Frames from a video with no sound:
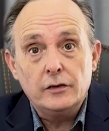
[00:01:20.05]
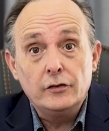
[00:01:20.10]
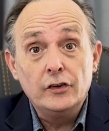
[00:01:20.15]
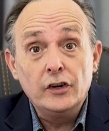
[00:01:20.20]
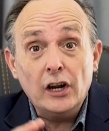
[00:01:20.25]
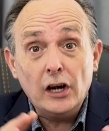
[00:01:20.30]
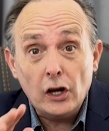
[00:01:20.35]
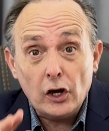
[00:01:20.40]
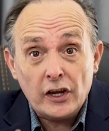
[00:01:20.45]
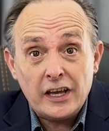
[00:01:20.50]

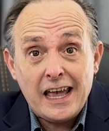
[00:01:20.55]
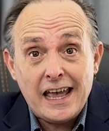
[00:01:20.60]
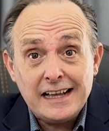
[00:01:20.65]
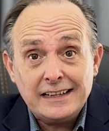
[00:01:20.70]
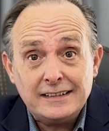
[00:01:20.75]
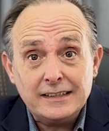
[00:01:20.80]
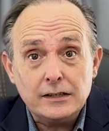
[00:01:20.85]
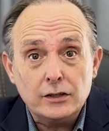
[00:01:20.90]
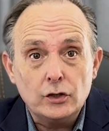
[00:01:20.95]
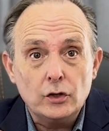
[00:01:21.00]

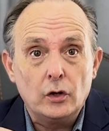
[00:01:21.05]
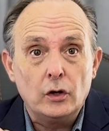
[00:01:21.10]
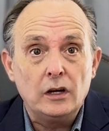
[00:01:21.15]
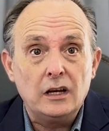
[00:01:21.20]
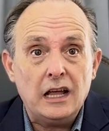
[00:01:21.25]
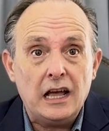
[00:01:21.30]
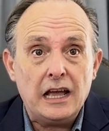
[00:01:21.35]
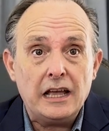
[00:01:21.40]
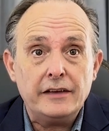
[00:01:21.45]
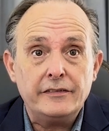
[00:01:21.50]
relocating your
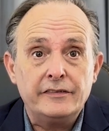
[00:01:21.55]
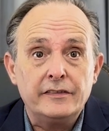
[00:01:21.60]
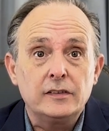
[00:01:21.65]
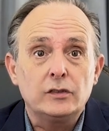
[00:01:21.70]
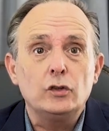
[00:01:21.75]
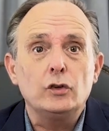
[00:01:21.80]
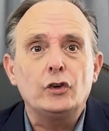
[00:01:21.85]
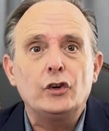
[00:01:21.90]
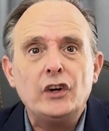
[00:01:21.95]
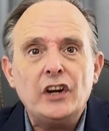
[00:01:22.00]
life
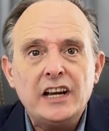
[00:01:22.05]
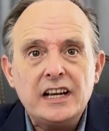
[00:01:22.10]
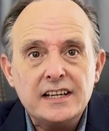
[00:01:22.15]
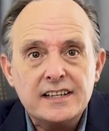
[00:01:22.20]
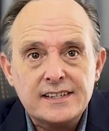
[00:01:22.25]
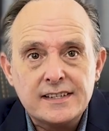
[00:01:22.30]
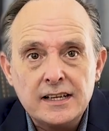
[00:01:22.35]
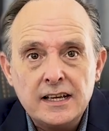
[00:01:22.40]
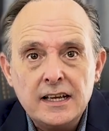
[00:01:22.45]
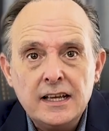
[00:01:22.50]
to
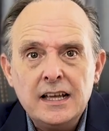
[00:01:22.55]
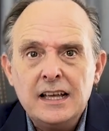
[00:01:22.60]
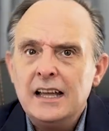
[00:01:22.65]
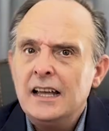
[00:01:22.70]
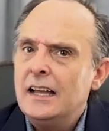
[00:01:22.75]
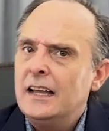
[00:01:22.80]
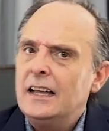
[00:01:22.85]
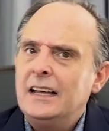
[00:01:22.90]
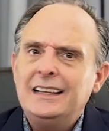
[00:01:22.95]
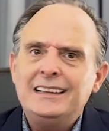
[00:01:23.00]
Greece
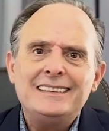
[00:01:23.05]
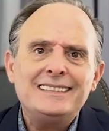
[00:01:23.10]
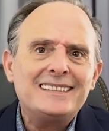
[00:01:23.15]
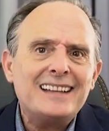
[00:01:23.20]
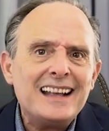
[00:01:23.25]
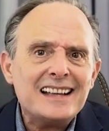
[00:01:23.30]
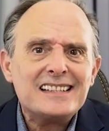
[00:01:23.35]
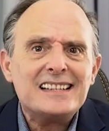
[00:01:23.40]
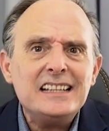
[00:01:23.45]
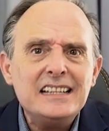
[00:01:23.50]

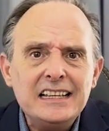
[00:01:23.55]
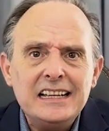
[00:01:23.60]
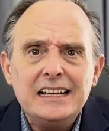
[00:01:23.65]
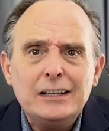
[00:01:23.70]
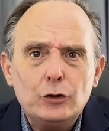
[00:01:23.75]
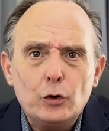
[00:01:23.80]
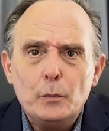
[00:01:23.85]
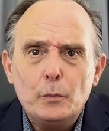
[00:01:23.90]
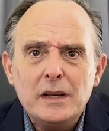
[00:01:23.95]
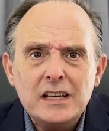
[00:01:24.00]
doesn't
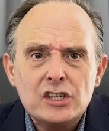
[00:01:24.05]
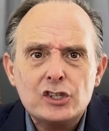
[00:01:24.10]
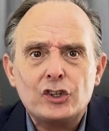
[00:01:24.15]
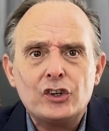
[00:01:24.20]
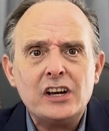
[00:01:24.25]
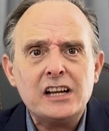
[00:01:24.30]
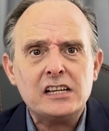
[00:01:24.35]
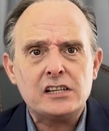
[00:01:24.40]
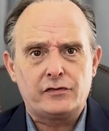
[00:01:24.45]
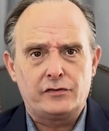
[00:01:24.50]
need to be
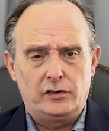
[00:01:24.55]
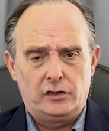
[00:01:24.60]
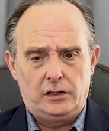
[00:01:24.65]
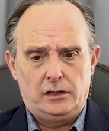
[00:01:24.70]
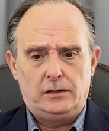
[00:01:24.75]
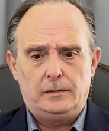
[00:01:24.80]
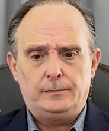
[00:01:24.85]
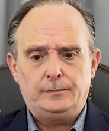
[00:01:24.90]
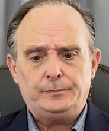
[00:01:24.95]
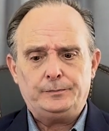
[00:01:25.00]
stressful.
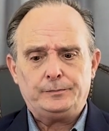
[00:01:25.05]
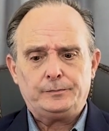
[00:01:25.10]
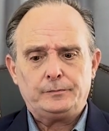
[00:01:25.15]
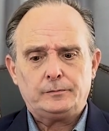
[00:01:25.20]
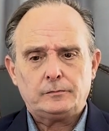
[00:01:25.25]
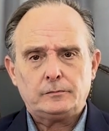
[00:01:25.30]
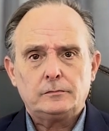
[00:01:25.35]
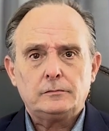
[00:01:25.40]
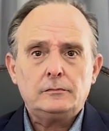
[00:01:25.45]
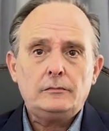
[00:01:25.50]

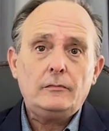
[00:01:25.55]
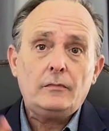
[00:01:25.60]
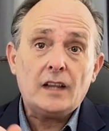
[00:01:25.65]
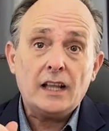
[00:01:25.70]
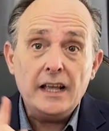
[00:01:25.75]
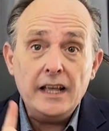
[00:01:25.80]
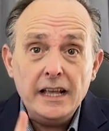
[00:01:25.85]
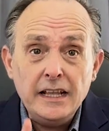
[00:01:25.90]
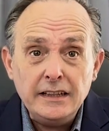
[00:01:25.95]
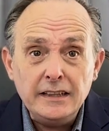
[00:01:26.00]

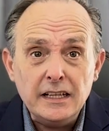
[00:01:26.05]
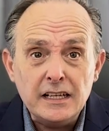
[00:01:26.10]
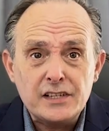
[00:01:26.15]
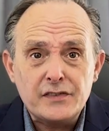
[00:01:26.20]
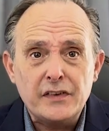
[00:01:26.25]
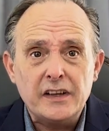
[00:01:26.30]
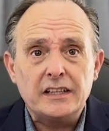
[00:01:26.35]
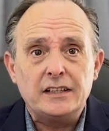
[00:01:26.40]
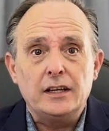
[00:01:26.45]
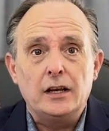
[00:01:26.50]
In
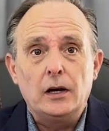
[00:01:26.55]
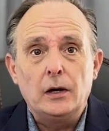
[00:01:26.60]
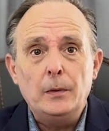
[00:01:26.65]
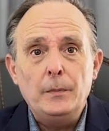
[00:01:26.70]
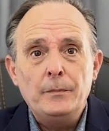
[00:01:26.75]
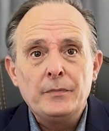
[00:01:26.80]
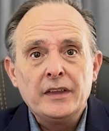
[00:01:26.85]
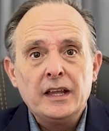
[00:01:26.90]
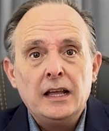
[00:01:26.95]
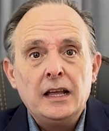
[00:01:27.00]
this
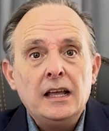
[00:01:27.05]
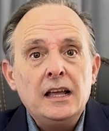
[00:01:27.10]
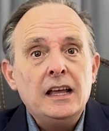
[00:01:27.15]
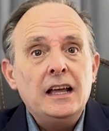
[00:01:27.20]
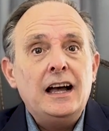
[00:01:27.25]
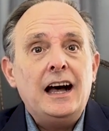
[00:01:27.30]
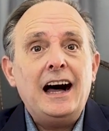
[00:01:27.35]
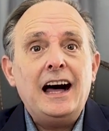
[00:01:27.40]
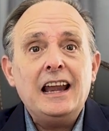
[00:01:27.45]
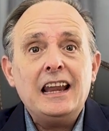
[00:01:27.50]
video,
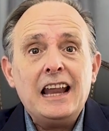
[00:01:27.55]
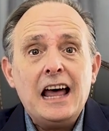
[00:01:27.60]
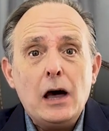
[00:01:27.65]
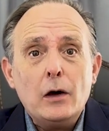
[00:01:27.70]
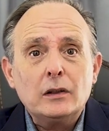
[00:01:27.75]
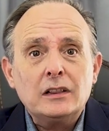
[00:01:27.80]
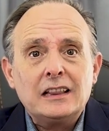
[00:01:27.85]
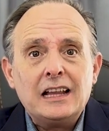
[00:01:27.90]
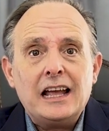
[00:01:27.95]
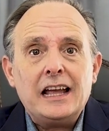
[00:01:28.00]
I'll
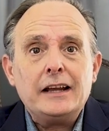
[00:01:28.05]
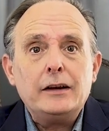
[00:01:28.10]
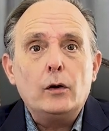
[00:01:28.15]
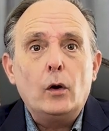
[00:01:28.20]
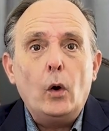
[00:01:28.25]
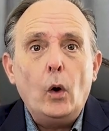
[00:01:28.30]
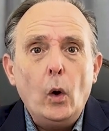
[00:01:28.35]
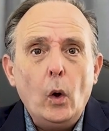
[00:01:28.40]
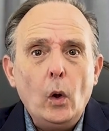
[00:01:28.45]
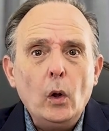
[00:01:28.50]
outline
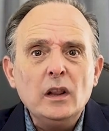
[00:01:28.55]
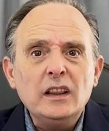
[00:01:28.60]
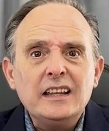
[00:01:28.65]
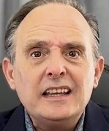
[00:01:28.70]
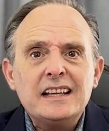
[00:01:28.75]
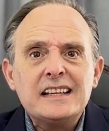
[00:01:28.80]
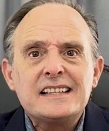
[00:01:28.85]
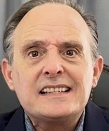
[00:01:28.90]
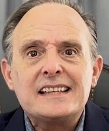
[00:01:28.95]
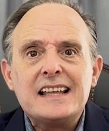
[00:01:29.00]
all
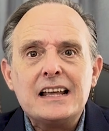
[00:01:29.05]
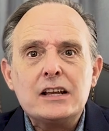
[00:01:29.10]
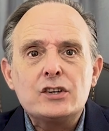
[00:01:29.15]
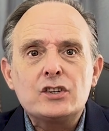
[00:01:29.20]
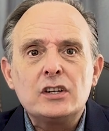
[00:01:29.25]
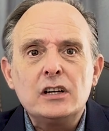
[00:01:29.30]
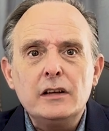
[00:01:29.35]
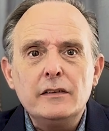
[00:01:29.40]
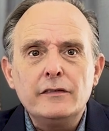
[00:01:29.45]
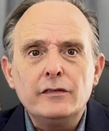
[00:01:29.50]
the
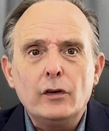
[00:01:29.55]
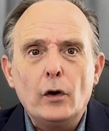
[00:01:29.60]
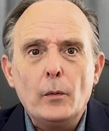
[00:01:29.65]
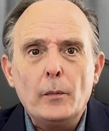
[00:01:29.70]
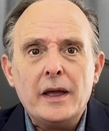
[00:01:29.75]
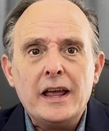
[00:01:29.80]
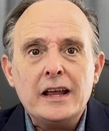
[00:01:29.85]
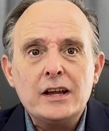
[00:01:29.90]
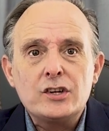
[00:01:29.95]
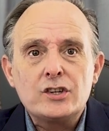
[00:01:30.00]
essential
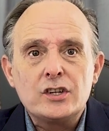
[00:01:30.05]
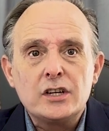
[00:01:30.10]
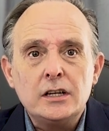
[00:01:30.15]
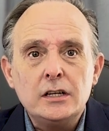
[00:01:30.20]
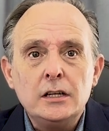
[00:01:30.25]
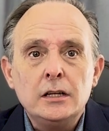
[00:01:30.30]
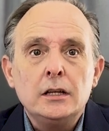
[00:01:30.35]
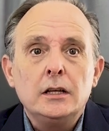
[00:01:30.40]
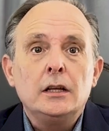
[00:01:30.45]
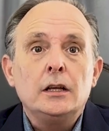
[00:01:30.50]

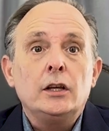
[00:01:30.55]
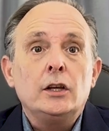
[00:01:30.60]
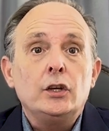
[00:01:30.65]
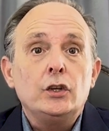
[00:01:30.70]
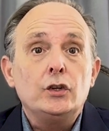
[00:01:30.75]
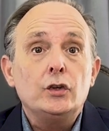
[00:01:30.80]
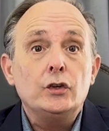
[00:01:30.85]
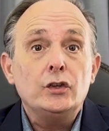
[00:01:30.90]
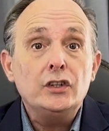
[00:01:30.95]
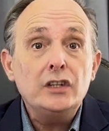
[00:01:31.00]
information
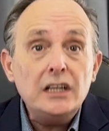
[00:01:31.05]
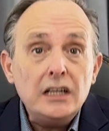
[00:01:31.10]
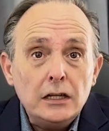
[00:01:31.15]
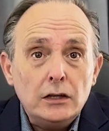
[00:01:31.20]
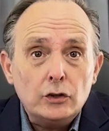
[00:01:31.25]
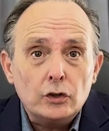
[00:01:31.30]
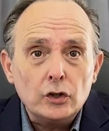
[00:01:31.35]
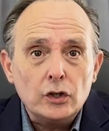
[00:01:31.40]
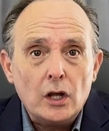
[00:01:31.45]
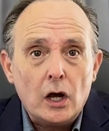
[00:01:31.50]
you
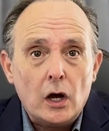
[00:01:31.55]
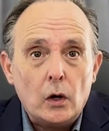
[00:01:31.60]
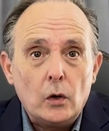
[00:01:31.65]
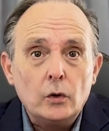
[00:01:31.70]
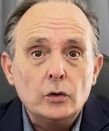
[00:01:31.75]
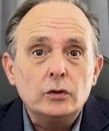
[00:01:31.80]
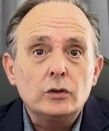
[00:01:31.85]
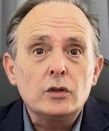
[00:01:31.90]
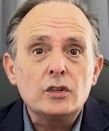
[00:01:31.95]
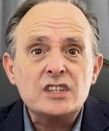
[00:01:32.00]
need to
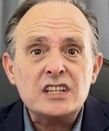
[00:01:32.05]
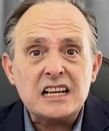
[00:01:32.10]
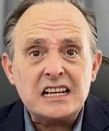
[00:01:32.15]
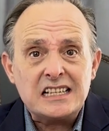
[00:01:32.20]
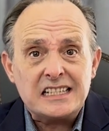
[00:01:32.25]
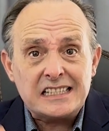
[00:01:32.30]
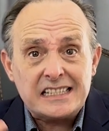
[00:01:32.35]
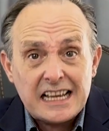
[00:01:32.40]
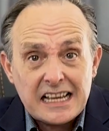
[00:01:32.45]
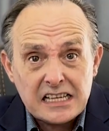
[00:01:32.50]
know to
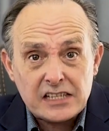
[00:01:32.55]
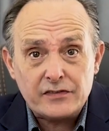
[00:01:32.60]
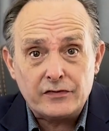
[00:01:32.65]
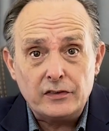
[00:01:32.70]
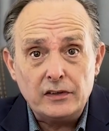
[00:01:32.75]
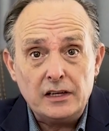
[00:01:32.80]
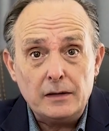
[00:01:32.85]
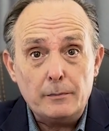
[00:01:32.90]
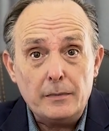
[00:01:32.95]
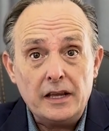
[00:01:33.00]

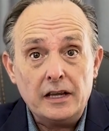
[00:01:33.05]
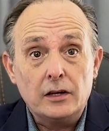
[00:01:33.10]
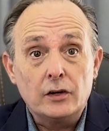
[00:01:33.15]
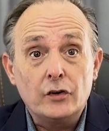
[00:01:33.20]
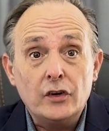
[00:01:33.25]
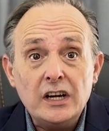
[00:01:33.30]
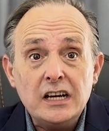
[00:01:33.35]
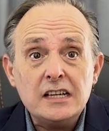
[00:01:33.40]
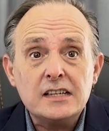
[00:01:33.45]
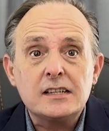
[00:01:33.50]
successfully make
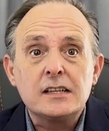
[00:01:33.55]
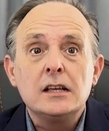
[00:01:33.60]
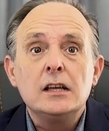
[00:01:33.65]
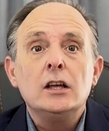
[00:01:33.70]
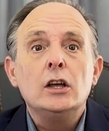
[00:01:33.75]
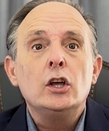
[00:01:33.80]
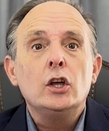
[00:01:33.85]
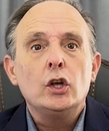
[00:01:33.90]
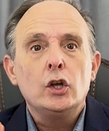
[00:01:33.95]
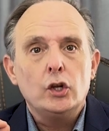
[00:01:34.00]
Greece
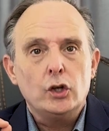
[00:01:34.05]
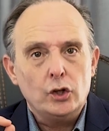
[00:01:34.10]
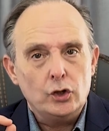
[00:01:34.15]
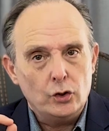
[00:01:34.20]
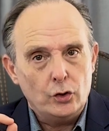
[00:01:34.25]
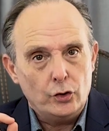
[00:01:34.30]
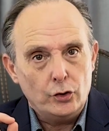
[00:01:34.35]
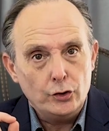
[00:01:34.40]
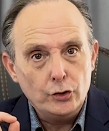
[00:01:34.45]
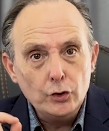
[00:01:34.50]

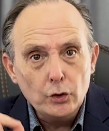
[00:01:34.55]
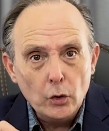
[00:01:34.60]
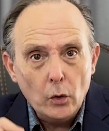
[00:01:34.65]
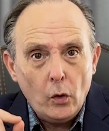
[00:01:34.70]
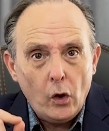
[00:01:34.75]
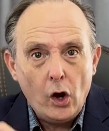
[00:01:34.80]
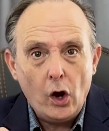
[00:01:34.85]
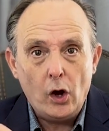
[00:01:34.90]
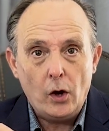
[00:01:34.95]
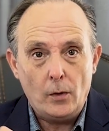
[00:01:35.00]
your new
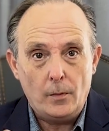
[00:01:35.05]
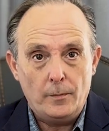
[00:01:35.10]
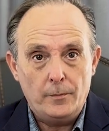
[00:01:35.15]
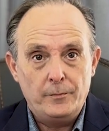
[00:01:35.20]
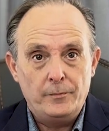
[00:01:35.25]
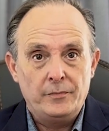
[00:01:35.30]
home,